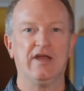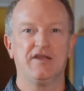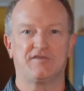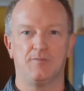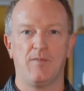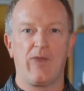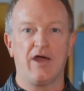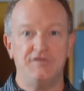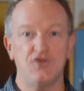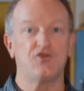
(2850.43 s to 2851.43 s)
some
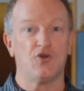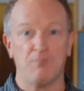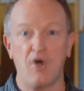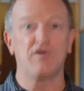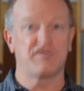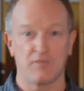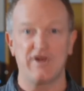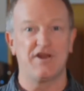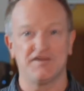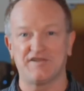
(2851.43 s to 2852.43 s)
additional bonus
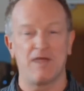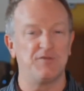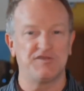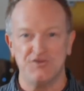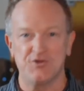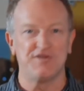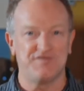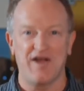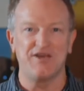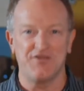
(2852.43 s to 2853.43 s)
reading assignments that you can
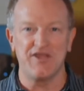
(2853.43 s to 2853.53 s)
find at